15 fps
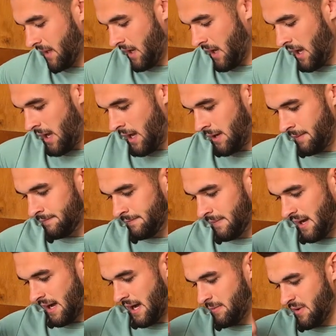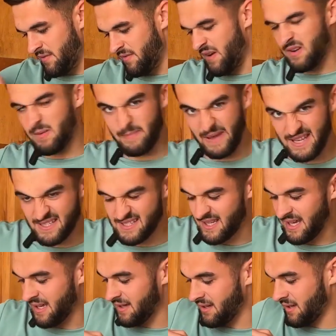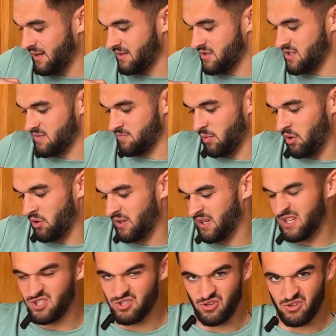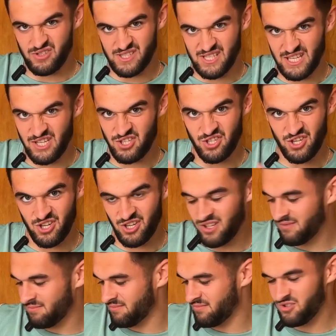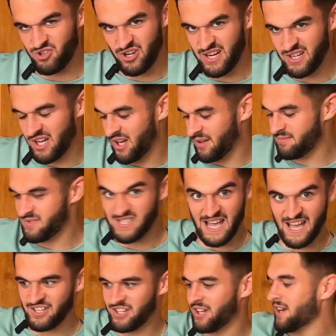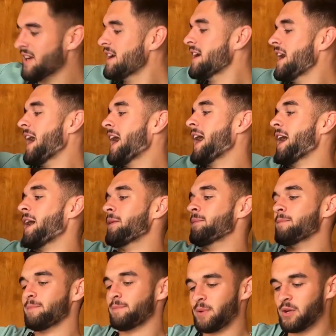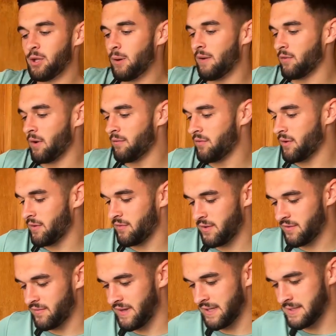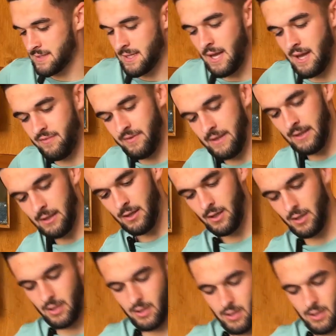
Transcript: I'm a very basic, sporty shorts, t-shirt, trainer, slider. But no, I've gone through a few things that I think,